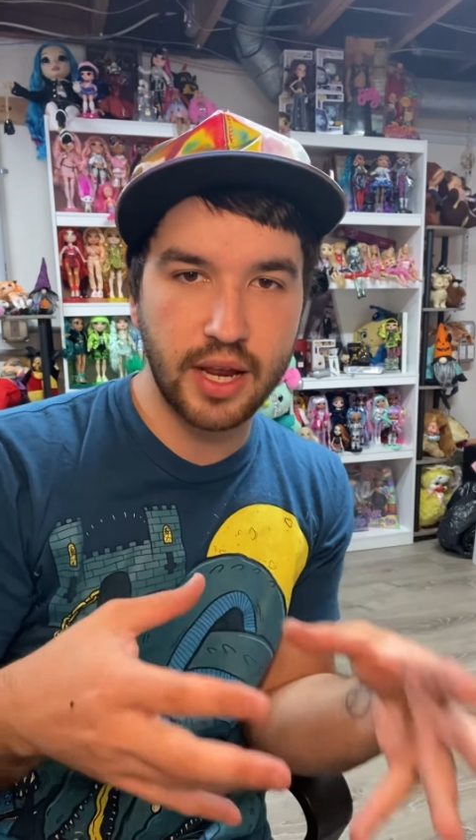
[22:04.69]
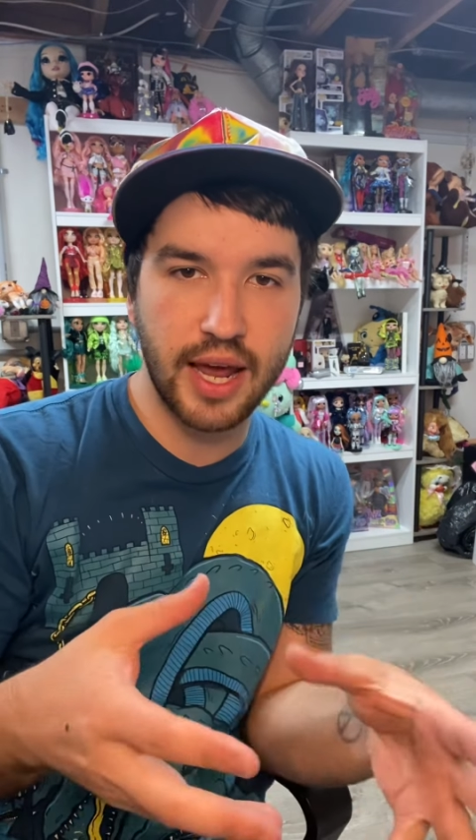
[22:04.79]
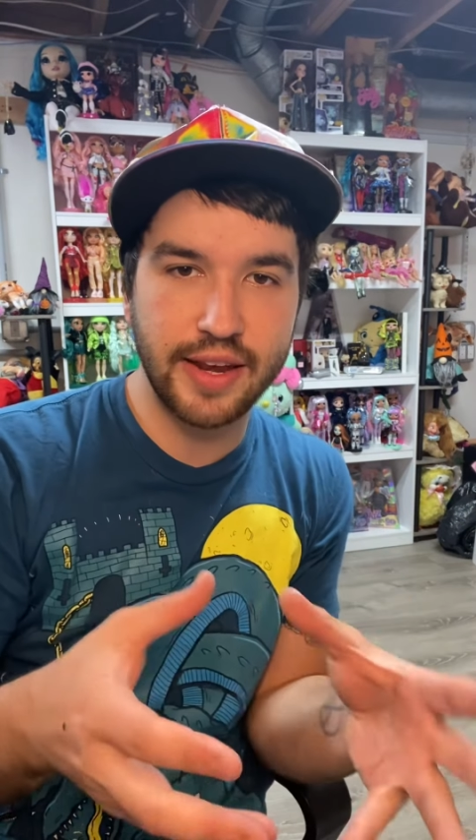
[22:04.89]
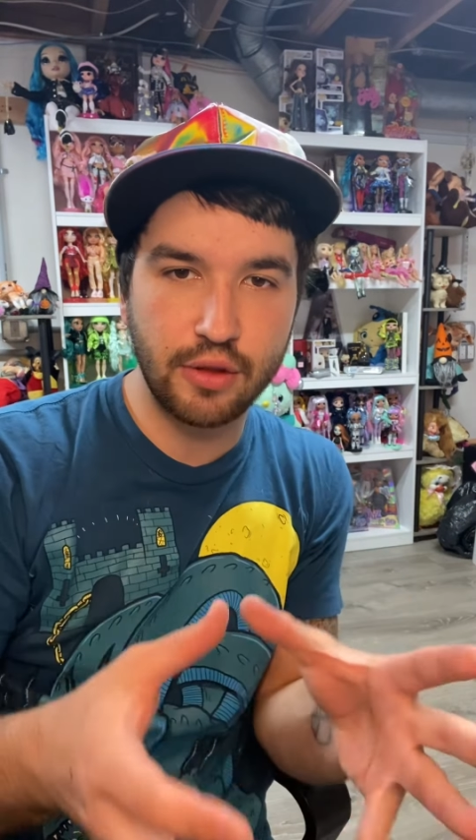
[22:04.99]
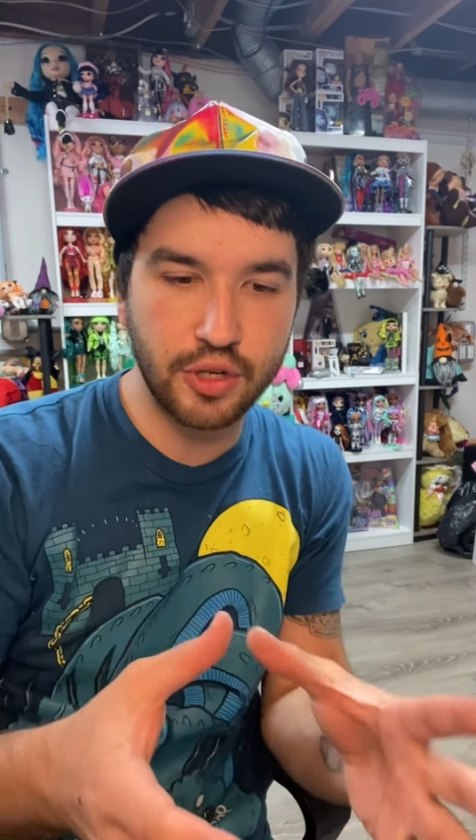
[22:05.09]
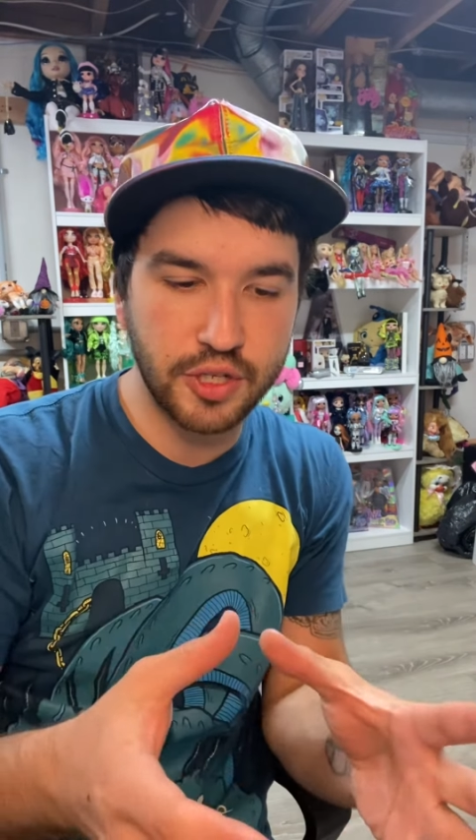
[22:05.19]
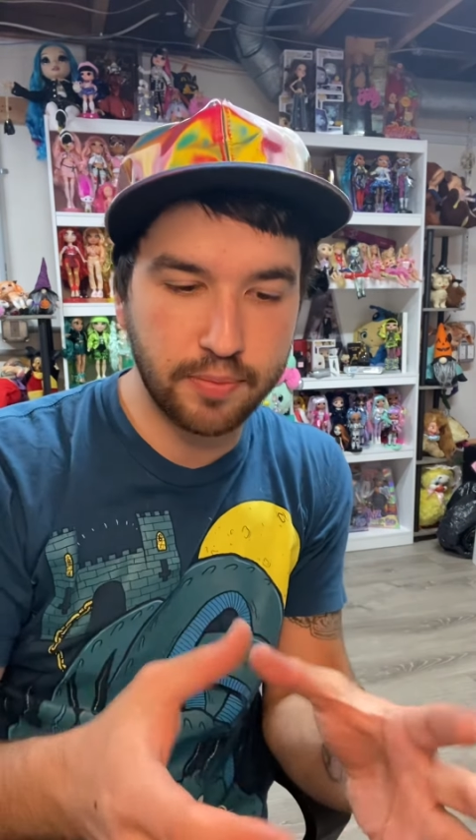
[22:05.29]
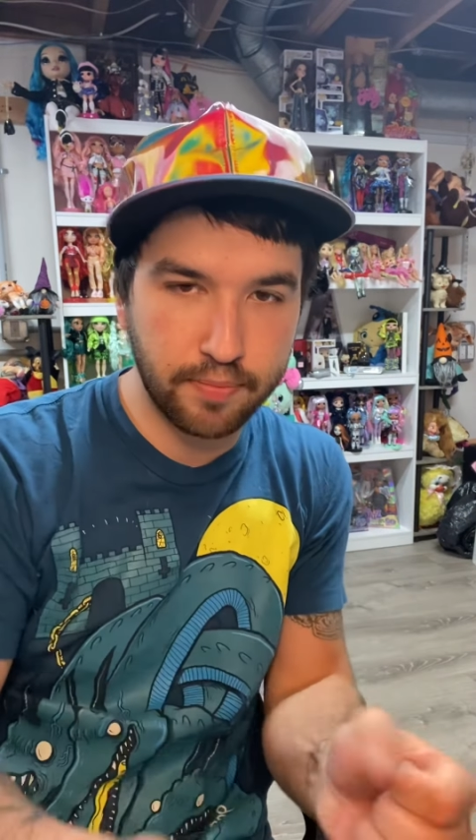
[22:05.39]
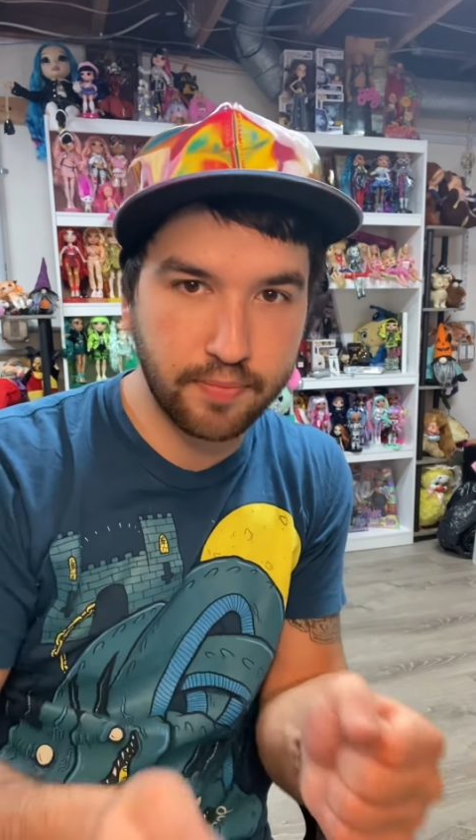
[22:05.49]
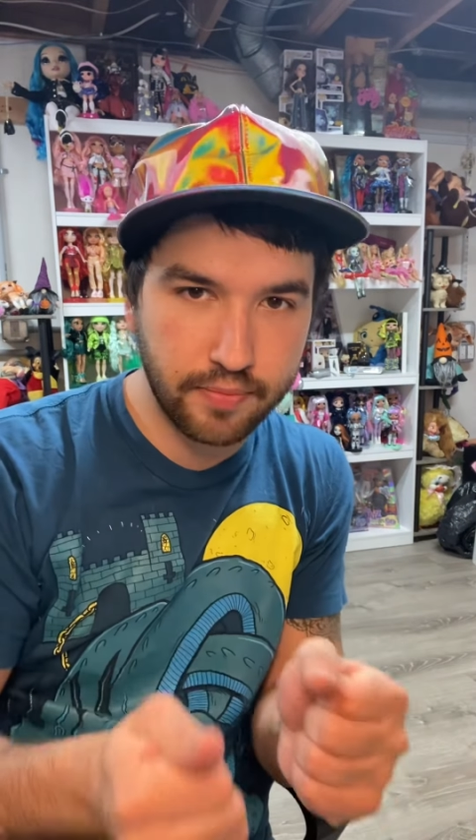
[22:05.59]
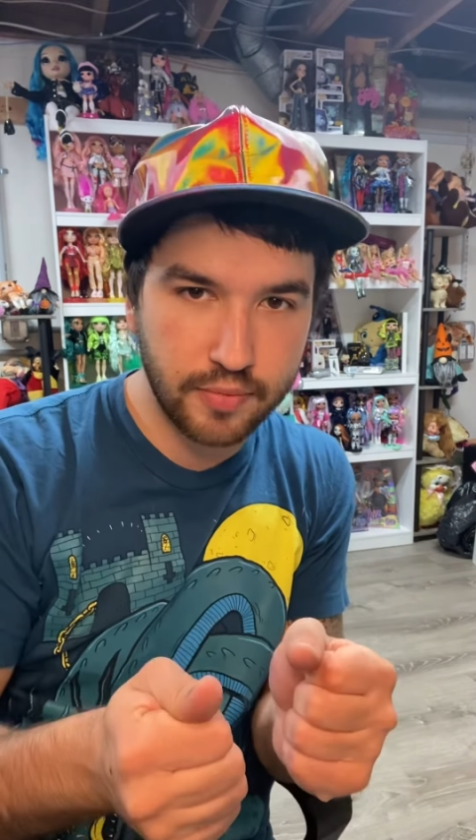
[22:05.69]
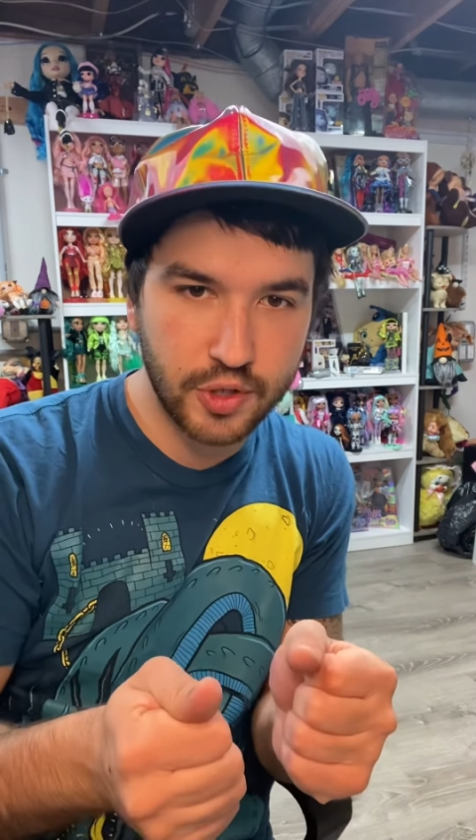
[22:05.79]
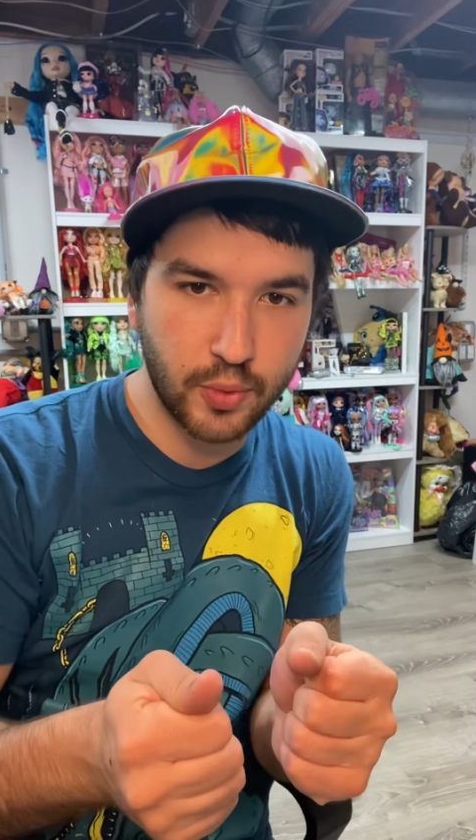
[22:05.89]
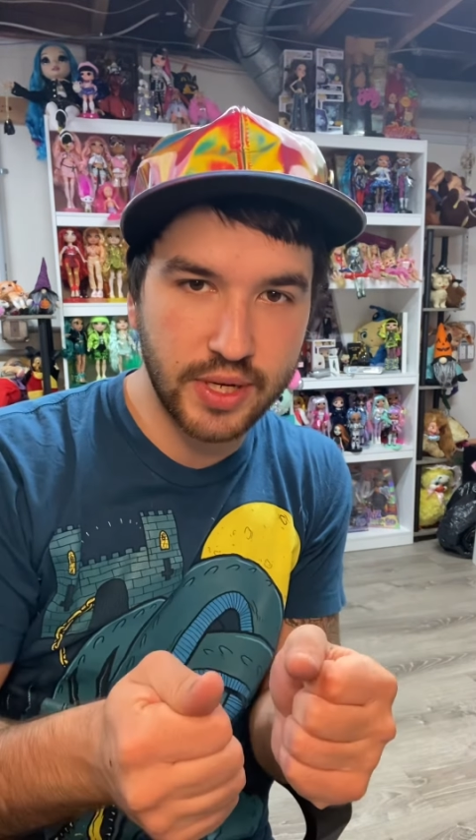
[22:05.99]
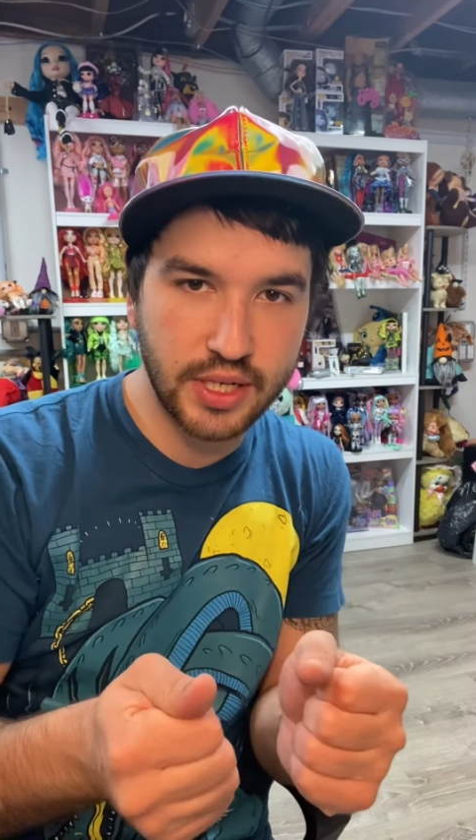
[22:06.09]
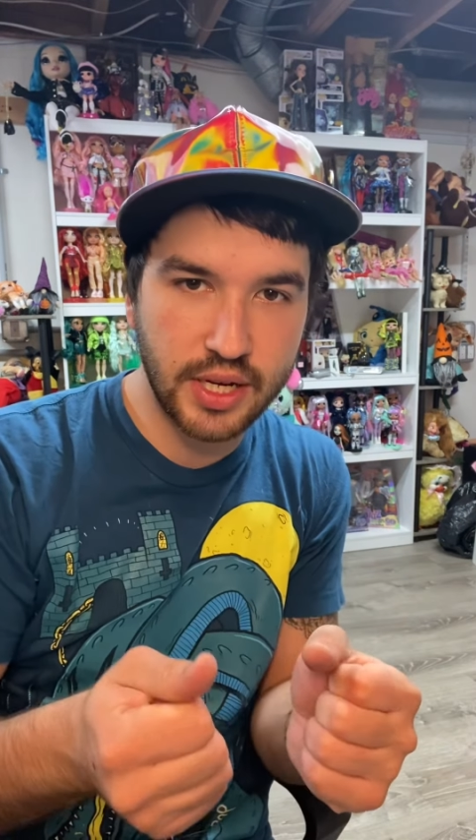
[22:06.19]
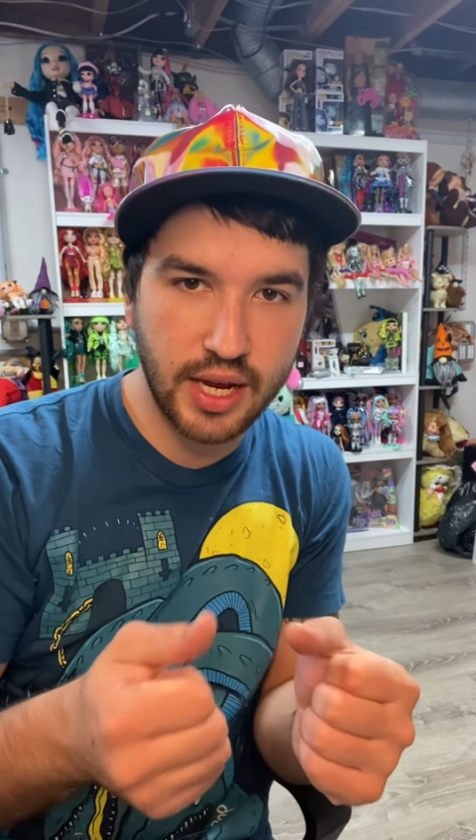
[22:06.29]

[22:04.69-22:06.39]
and you just squeeze it